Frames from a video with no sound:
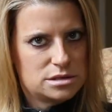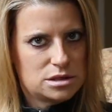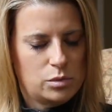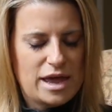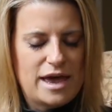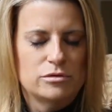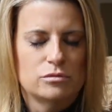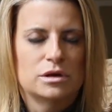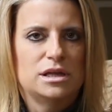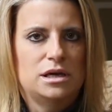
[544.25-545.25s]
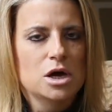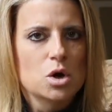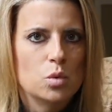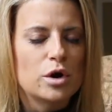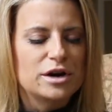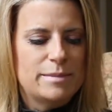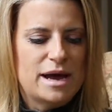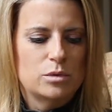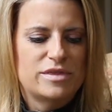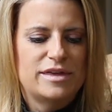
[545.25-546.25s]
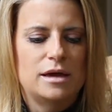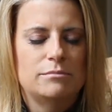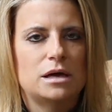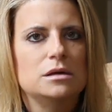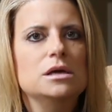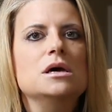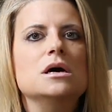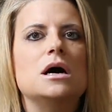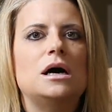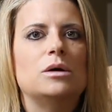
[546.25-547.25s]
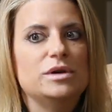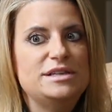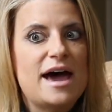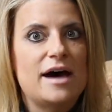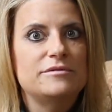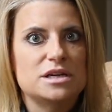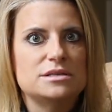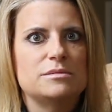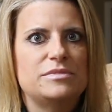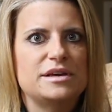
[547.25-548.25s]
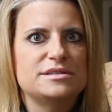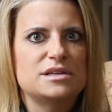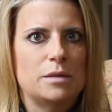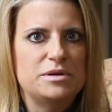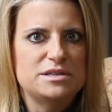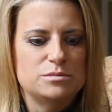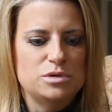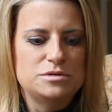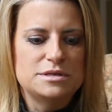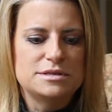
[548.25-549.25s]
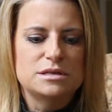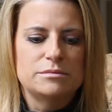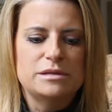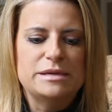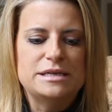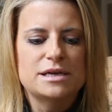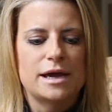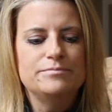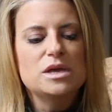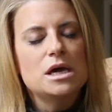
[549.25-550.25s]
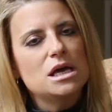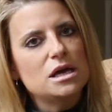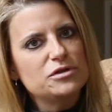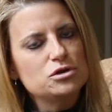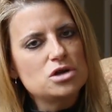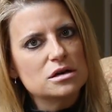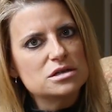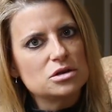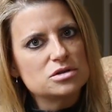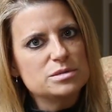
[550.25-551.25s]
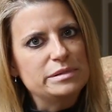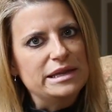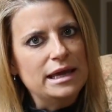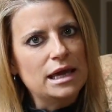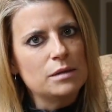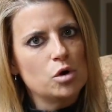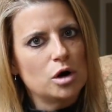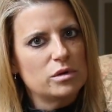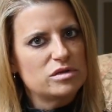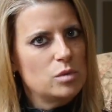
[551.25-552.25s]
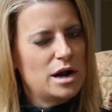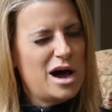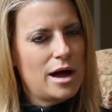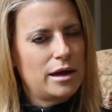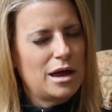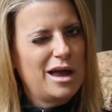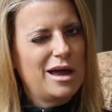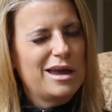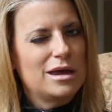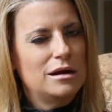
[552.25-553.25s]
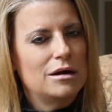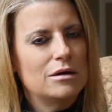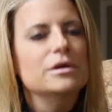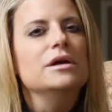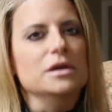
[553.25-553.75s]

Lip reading: So we haven't really worried about it with him, but we have done some things to up his immune system in the meantime. If your dog starts blinking more with one eye, you know,